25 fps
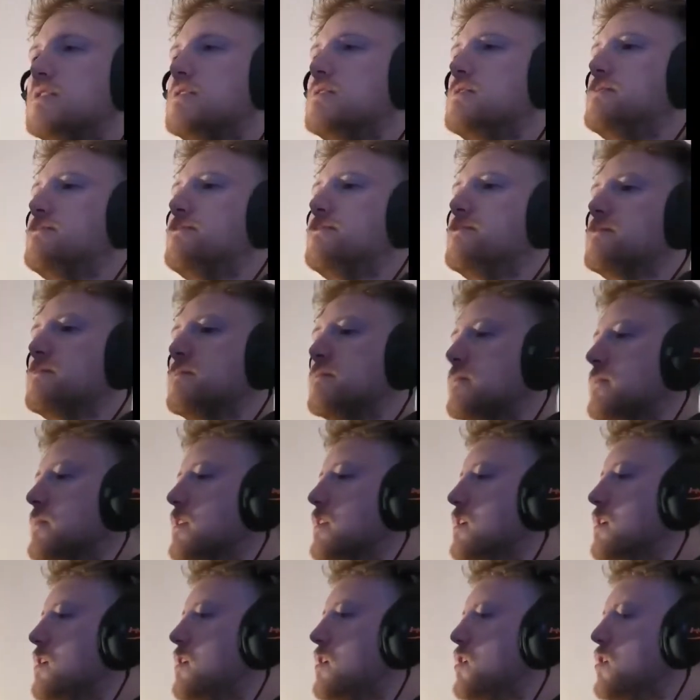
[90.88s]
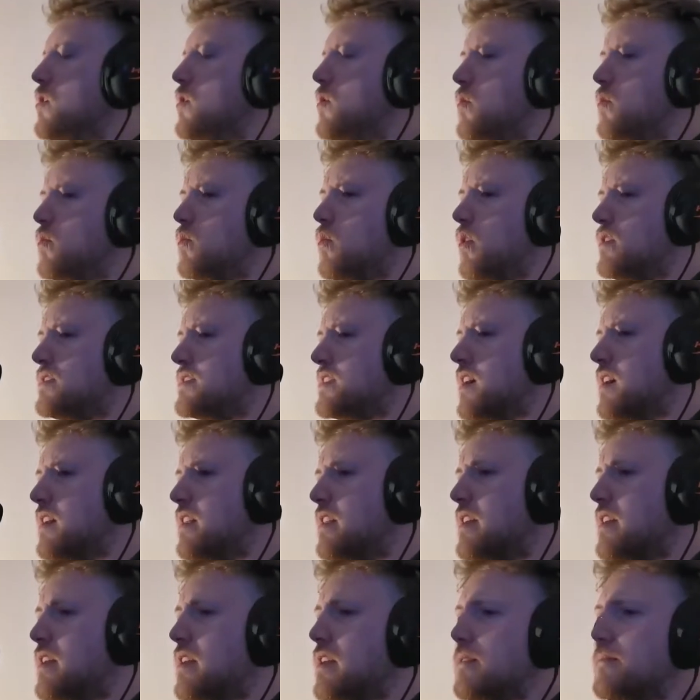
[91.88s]
recorded afterwards. It doesn't matter that it
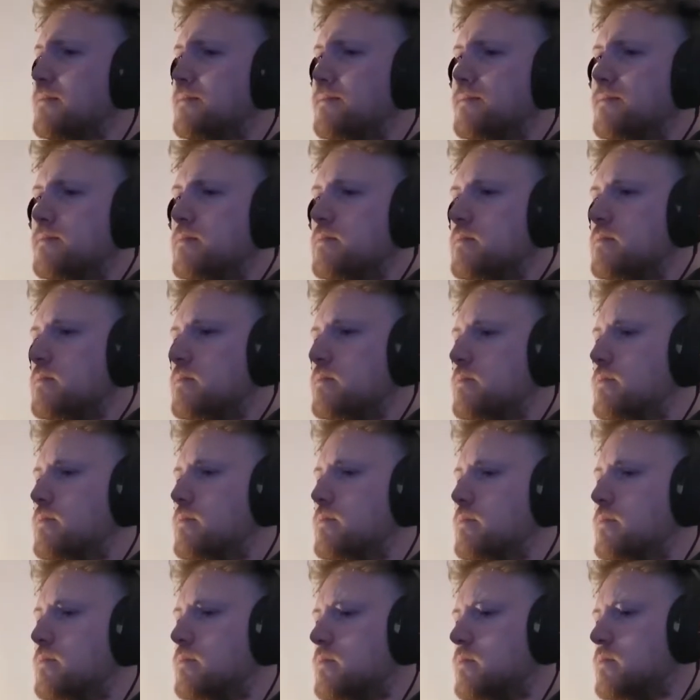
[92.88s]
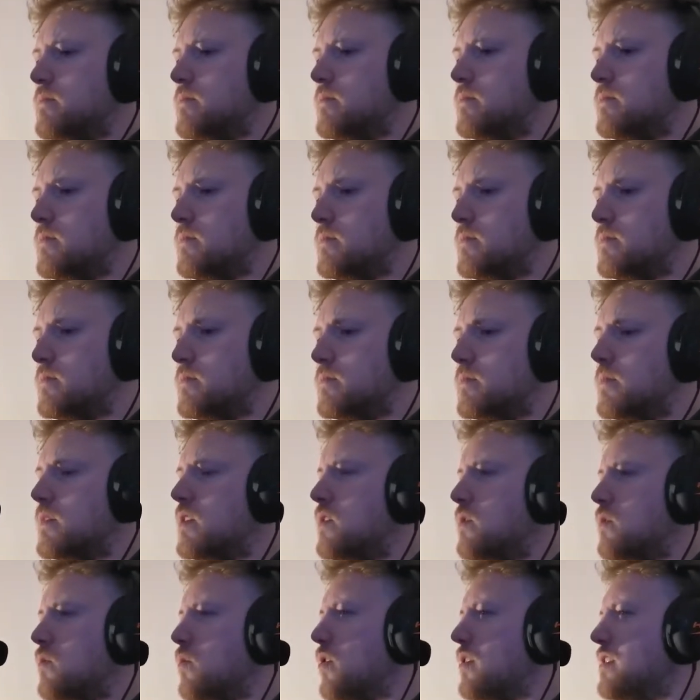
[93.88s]
wasn't being shot in my usual studio
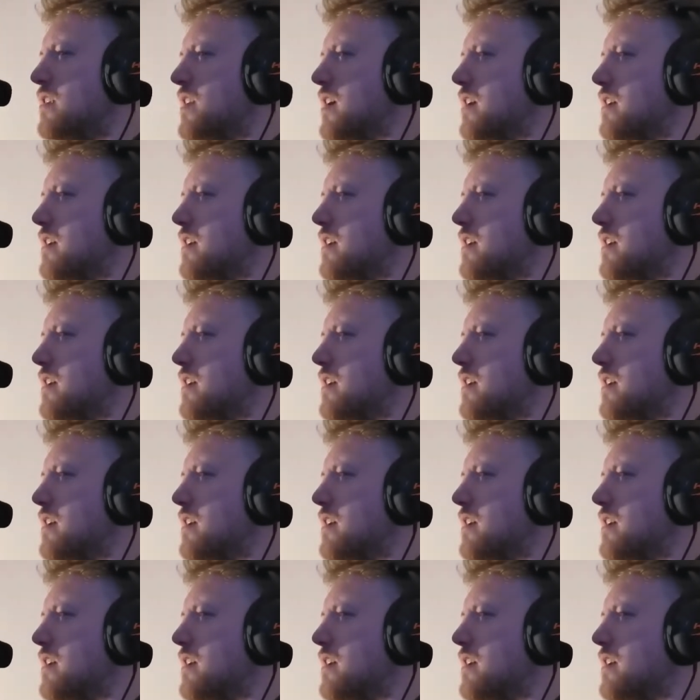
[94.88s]
setup,